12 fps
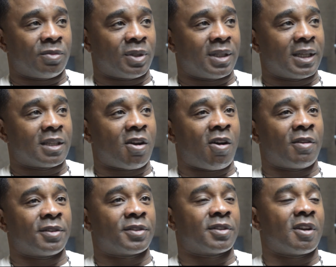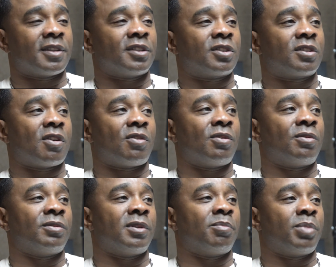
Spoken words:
what they call the Southern Soul and the